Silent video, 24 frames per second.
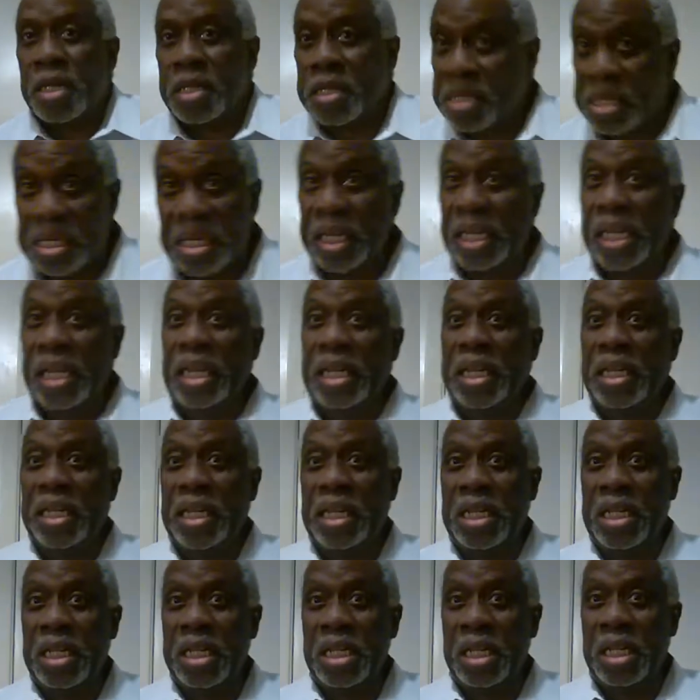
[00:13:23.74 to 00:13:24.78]

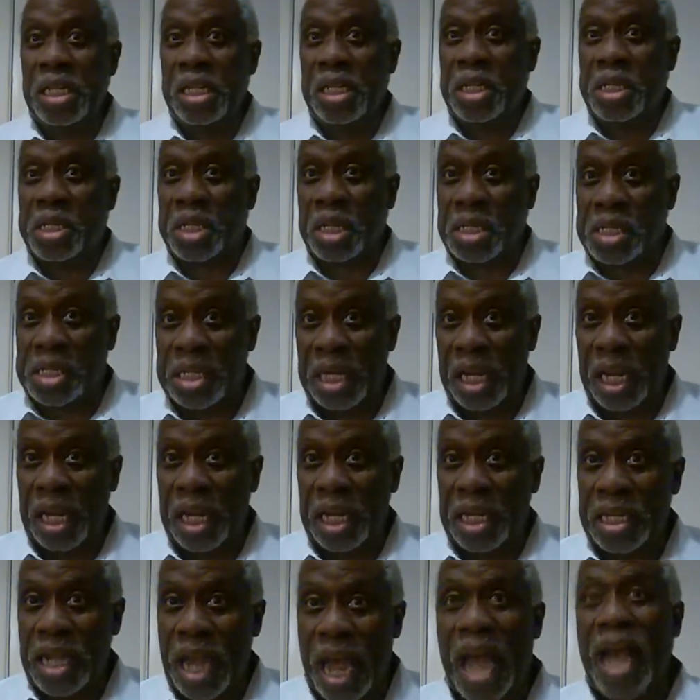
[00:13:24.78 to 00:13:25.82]
Jesus
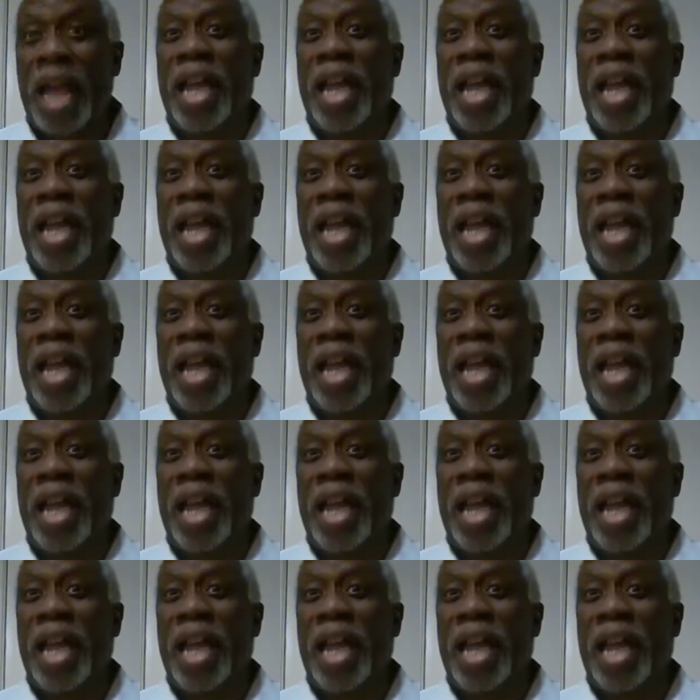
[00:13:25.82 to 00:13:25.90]
said,